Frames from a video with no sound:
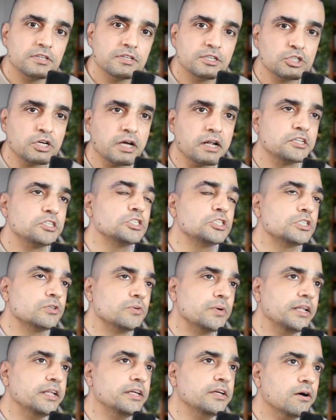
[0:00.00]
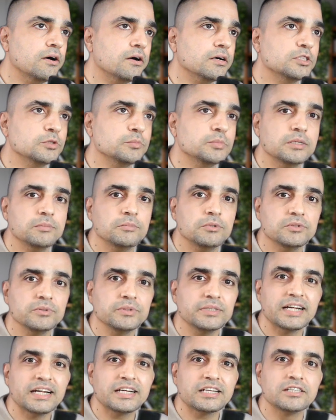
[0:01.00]
the challenges really are to be able to
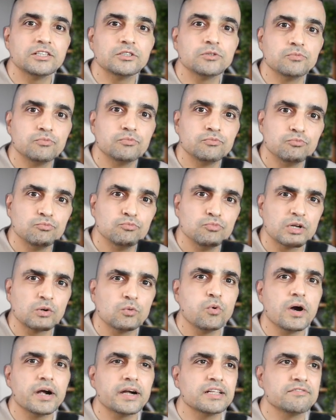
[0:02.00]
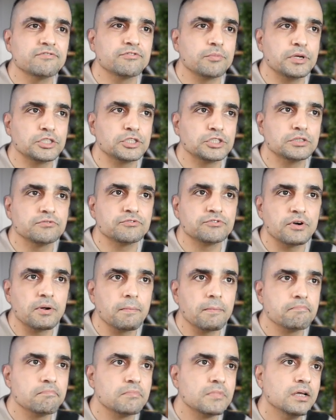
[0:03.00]
get the required information
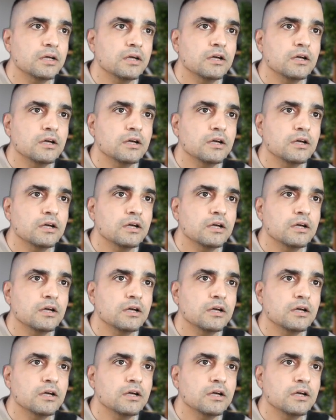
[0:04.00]
from